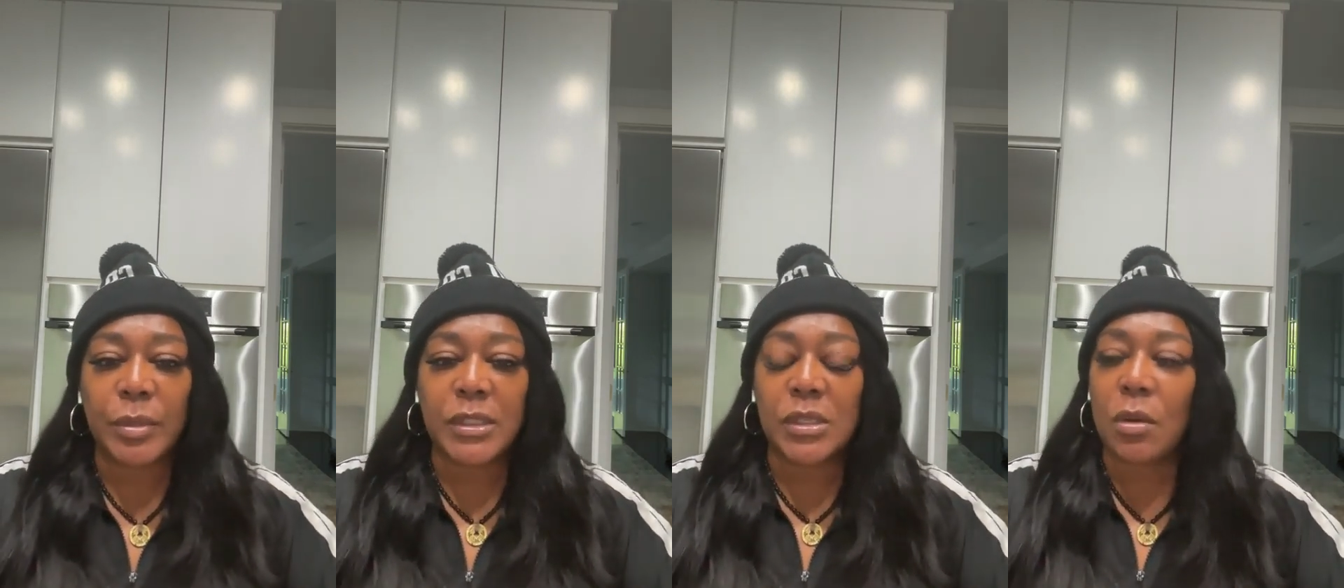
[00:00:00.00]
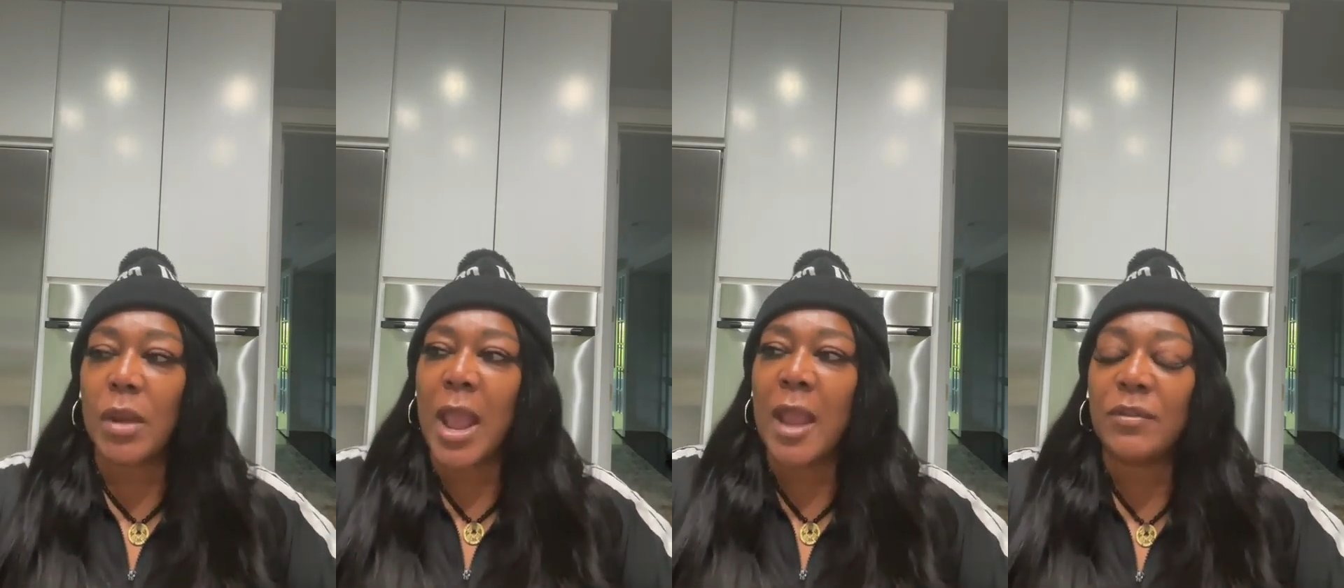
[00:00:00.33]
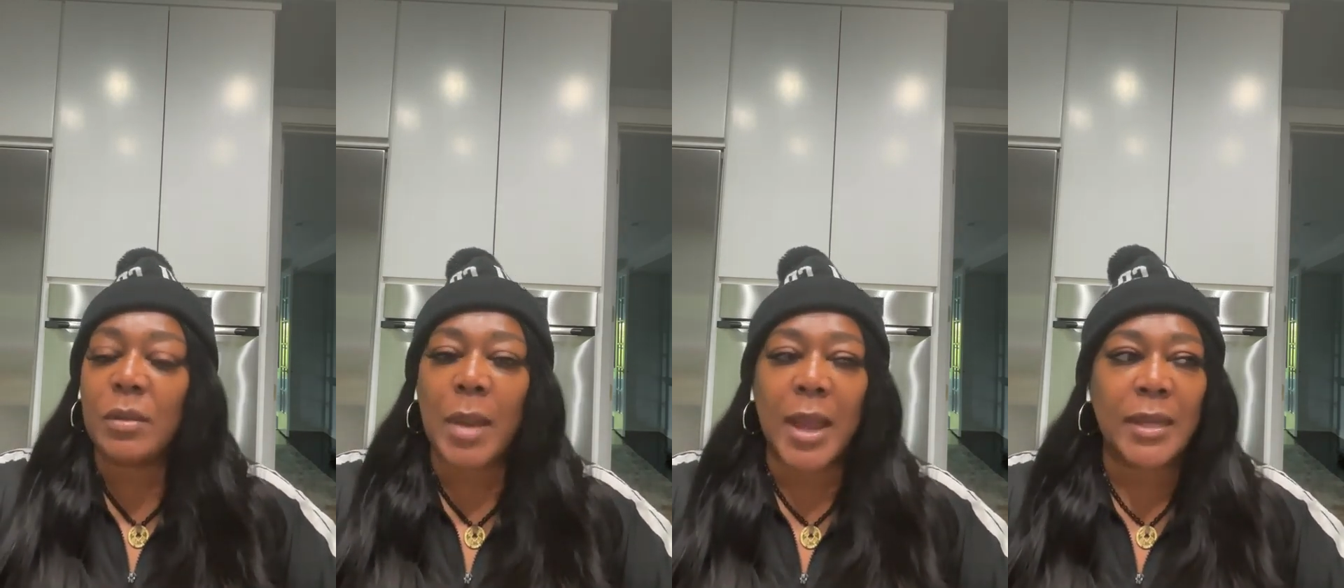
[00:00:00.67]
And so
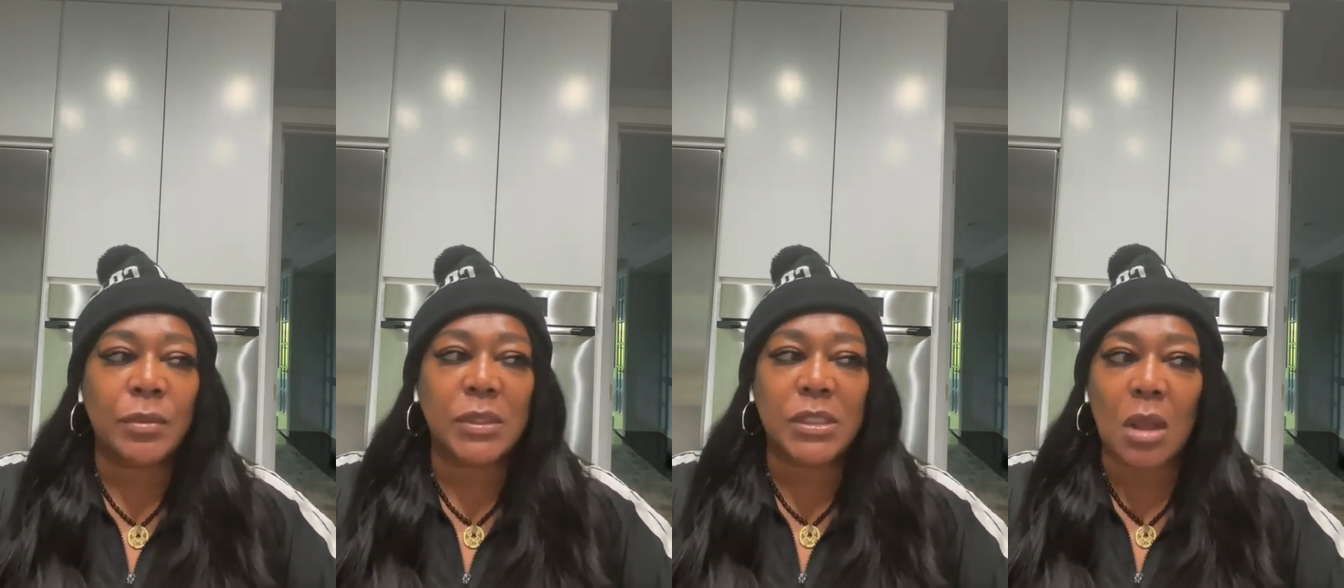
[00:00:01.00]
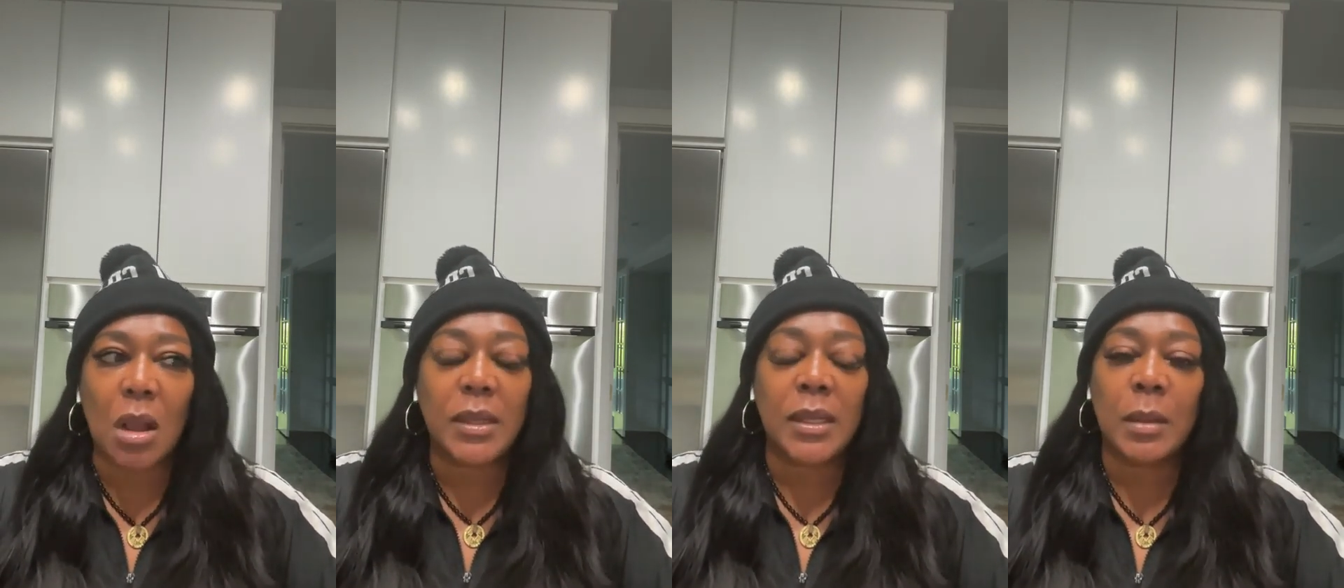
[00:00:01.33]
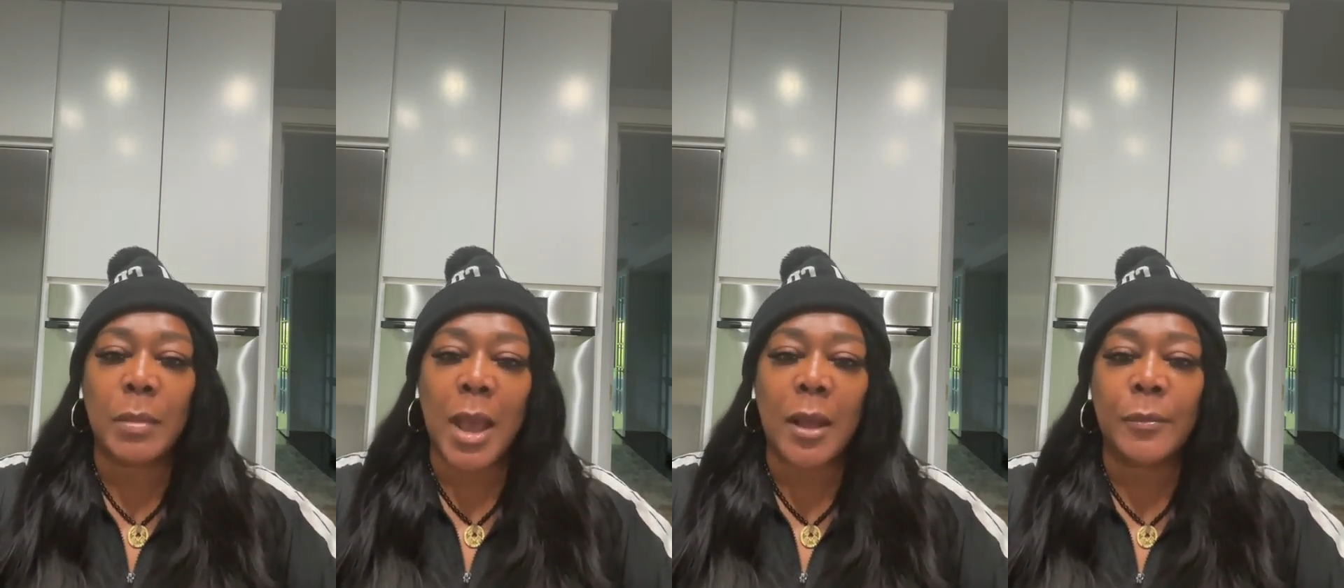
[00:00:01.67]
everybody was talking
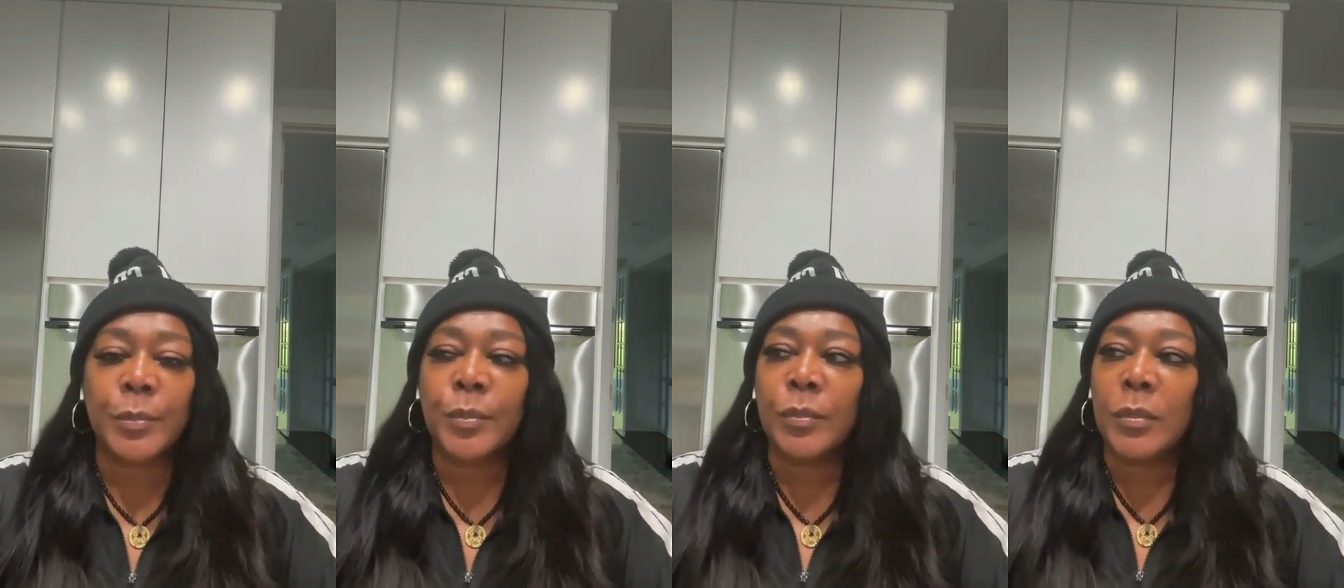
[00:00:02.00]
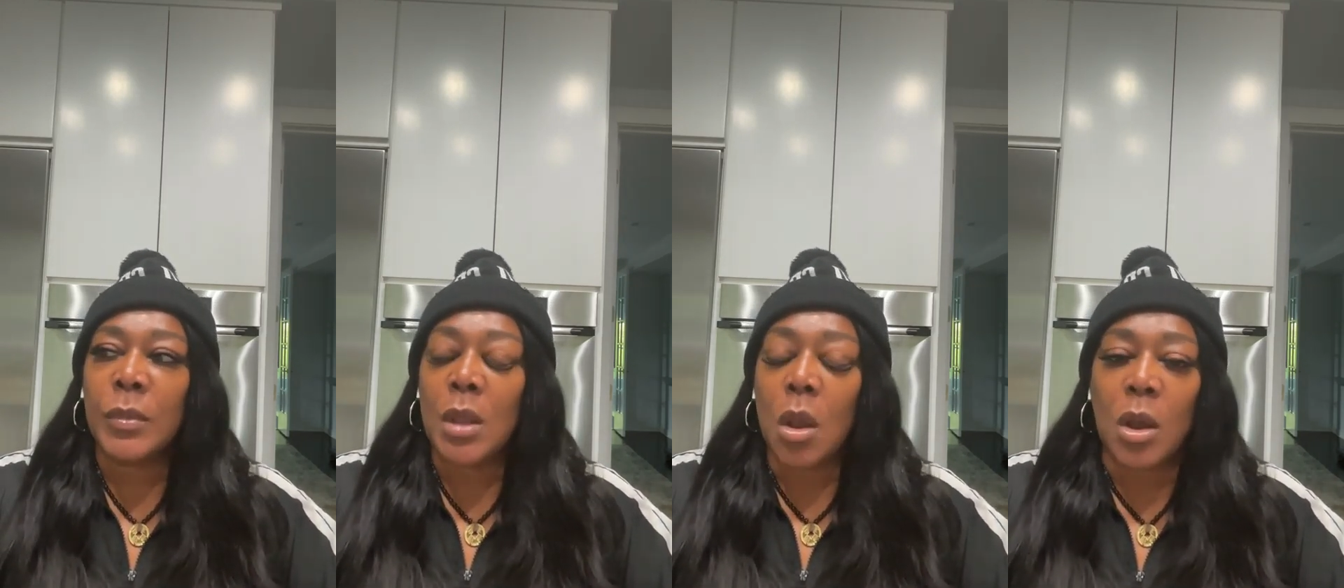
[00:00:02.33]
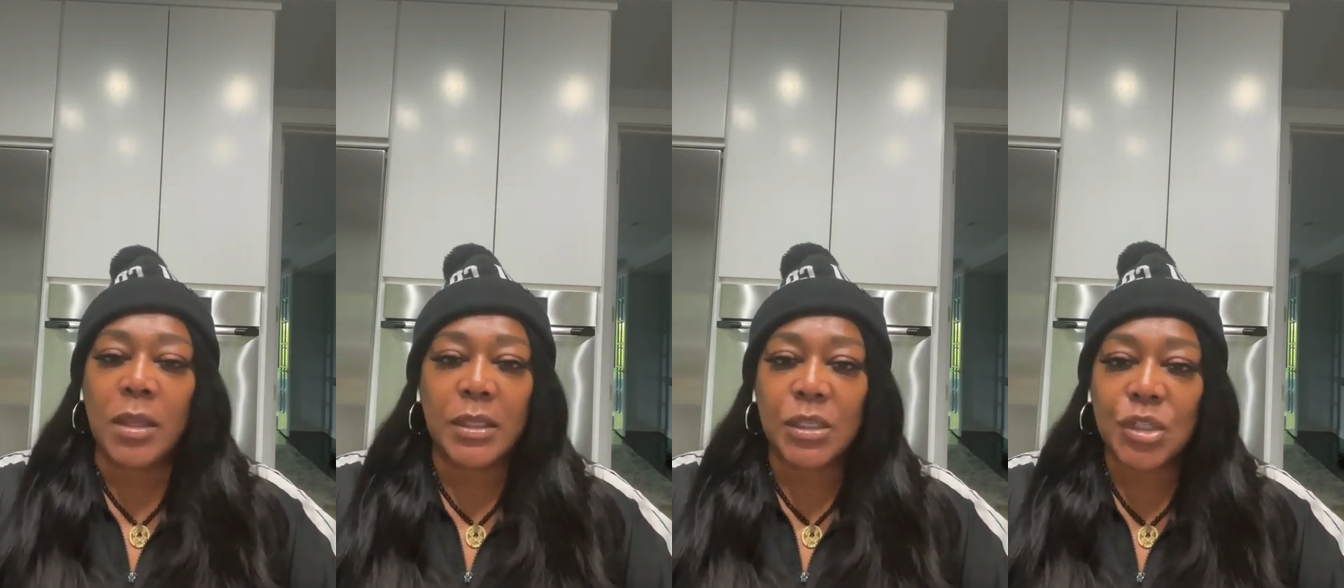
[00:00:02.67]
about
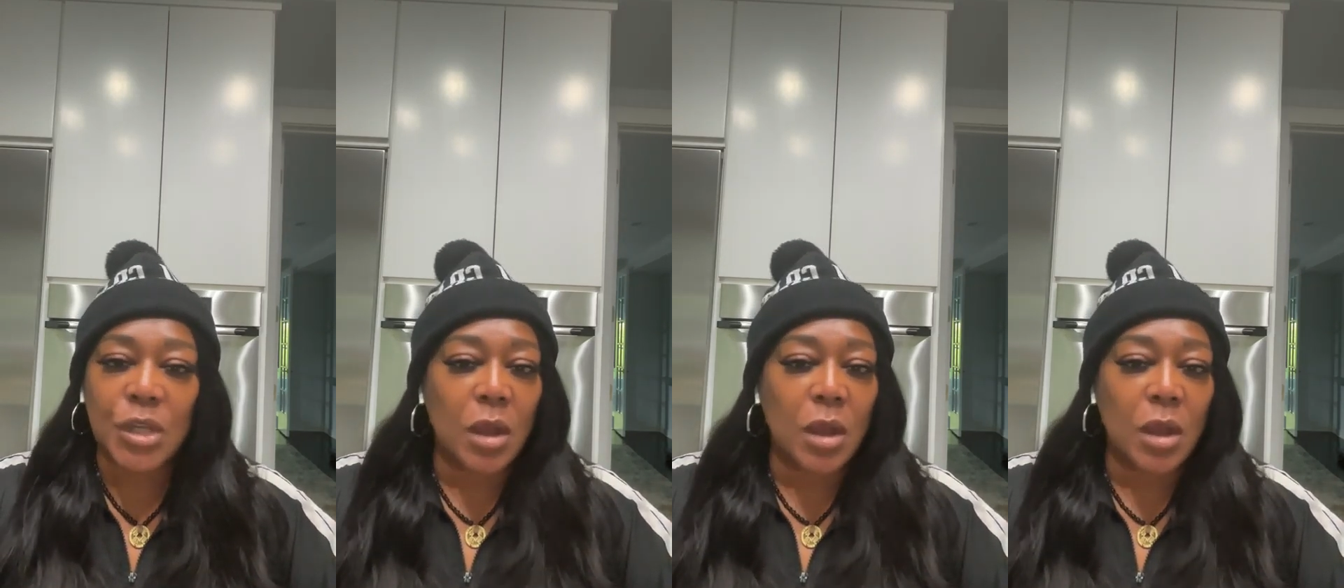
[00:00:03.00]
on these